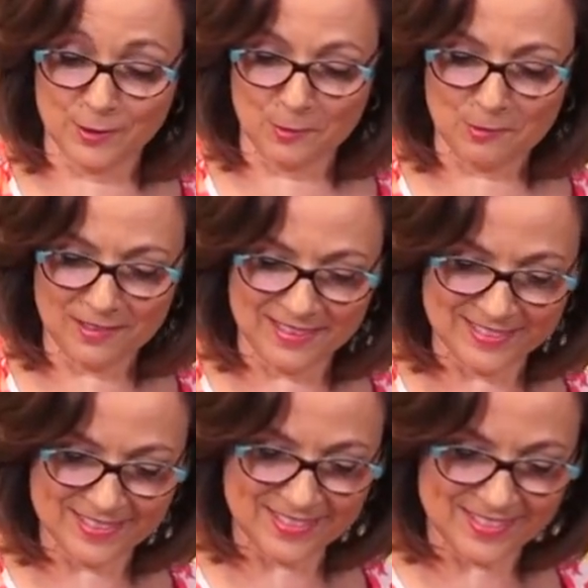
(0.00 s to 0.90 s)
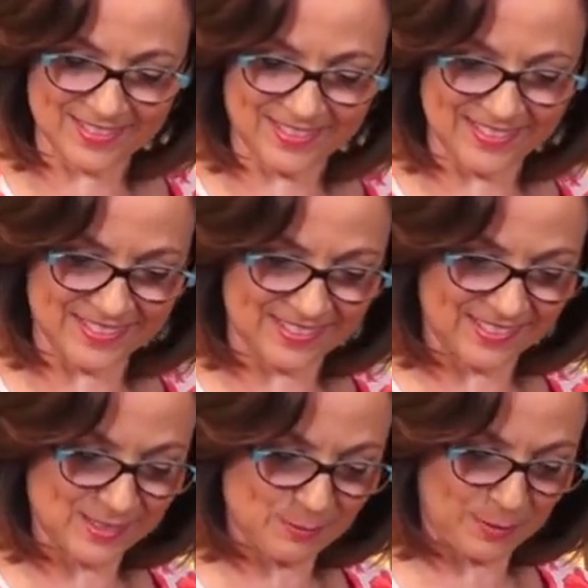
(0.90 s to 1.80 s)
don't worry, it's just all these
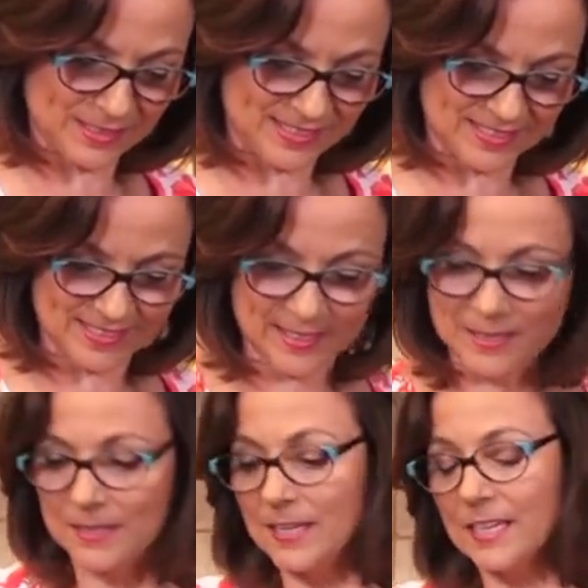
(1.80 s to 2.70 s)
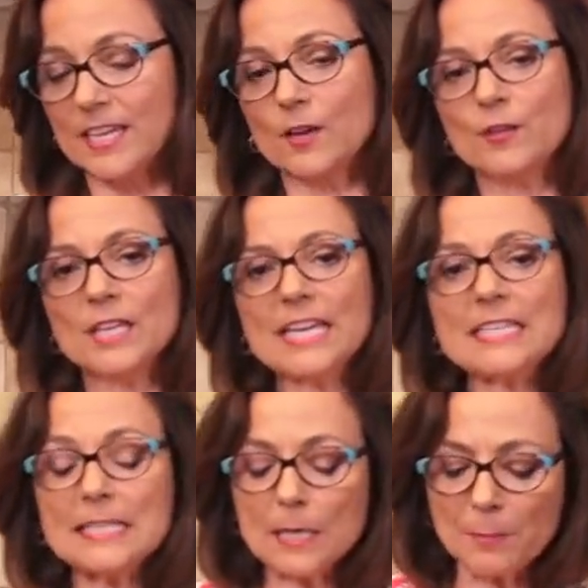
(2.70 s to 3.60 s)
great spices. Now, if you like
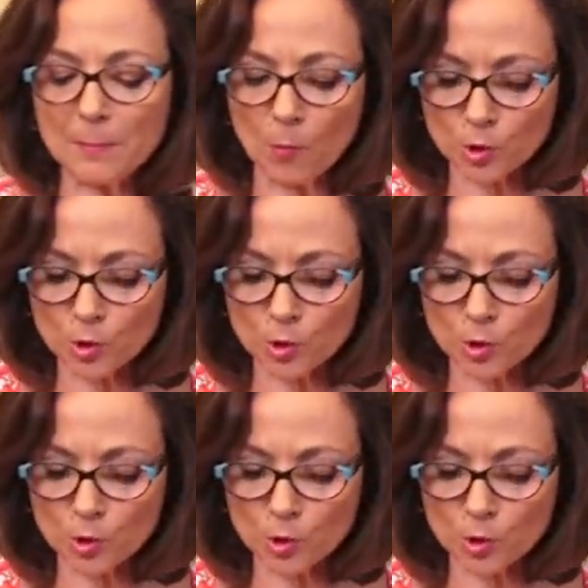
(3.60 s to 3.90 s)
a little bit